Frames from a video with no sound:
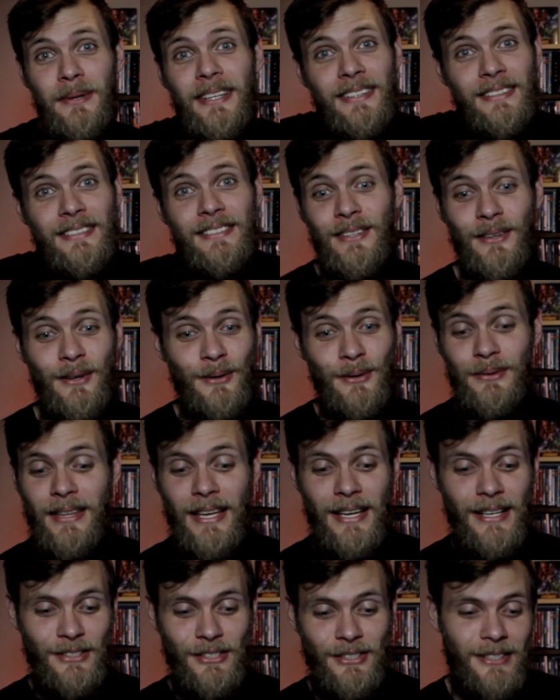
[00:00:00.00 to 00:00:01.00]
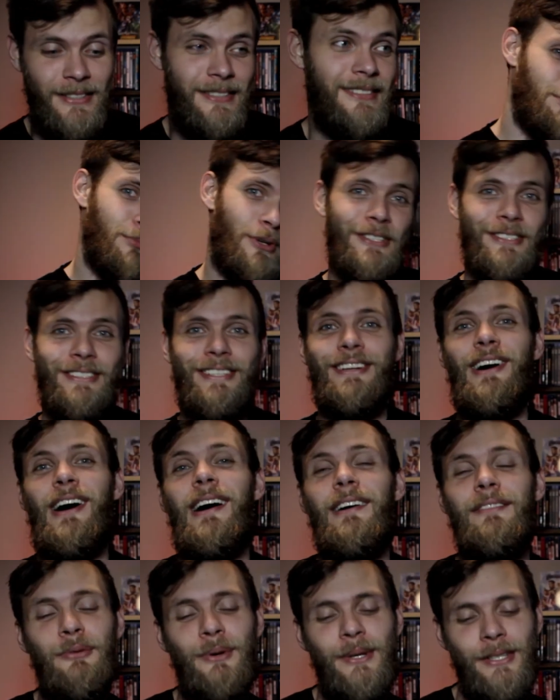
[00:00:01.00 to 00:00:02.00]
and so they just brush it
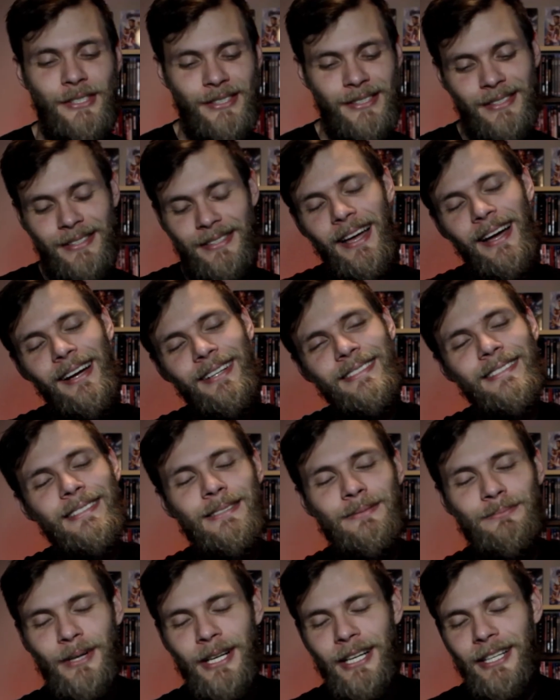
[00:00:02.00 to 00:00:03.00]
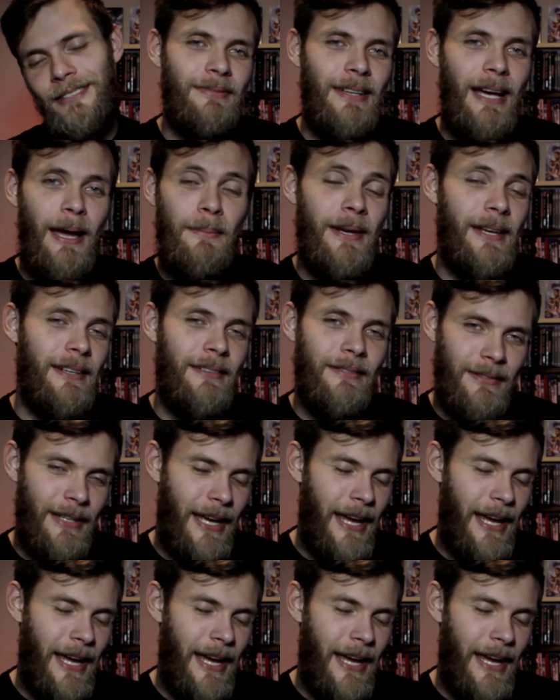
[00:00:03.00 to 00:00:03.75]
off, which sucks, but I mean,